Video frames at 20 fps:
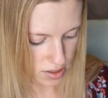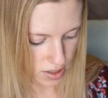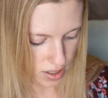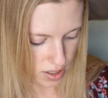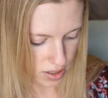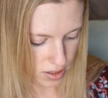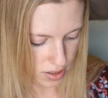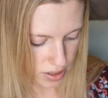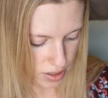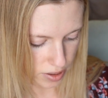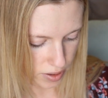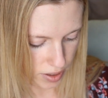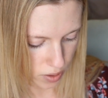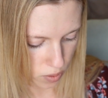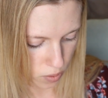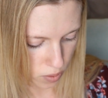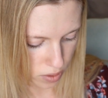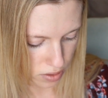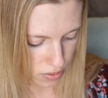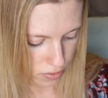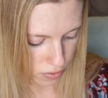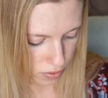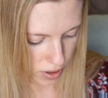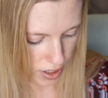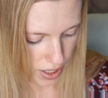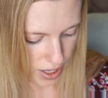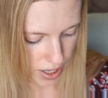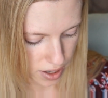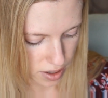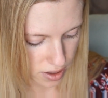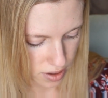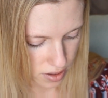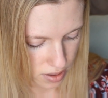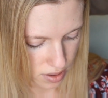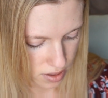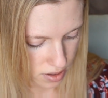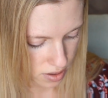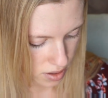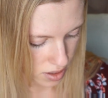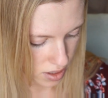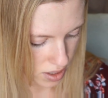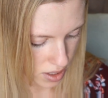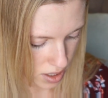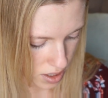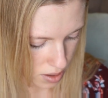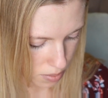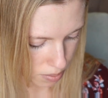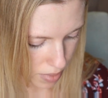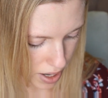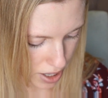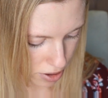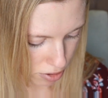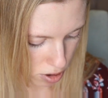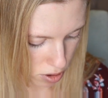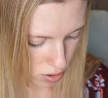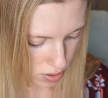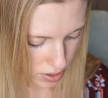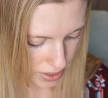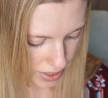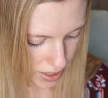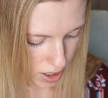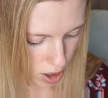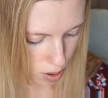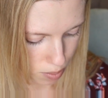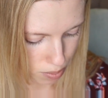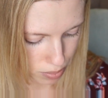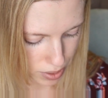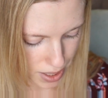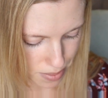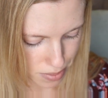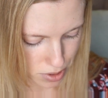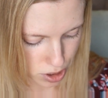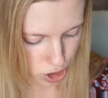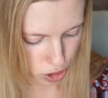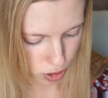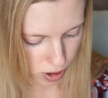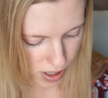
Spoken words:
Skin Clearing Oil-Free Micro Clear Blemish